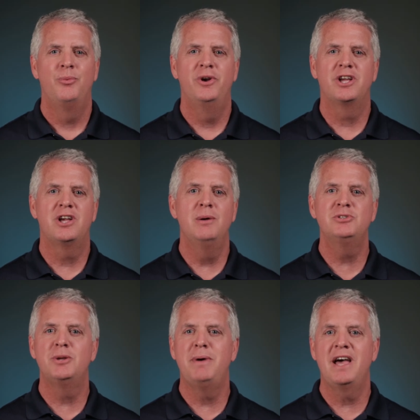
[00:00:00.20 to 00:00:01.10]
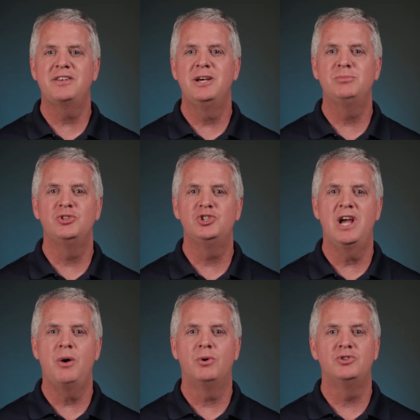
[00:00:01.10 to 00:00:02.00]
When it comes to bathtubs and
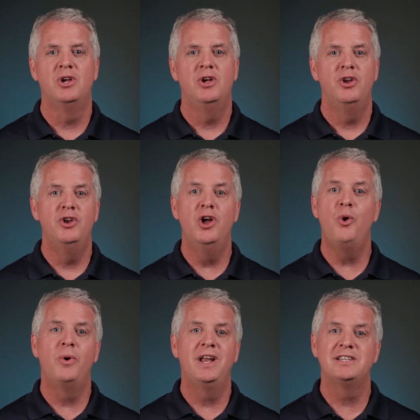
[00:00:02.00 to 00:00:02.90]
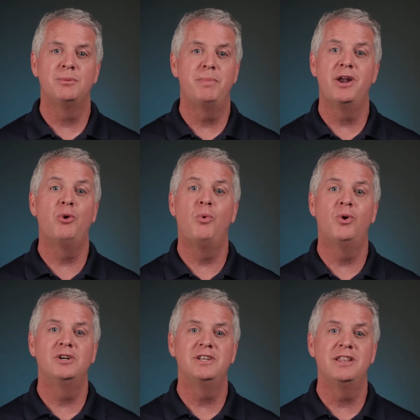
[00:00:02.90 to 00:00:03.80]
showers, no one has a better
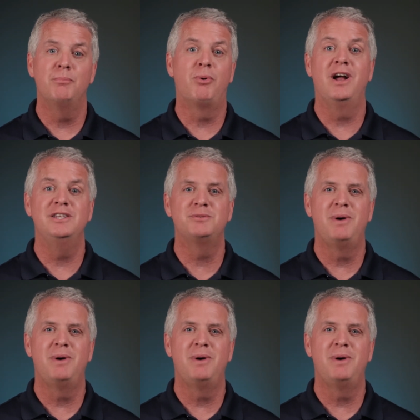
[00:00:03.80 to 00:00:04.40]
warranty than Brytons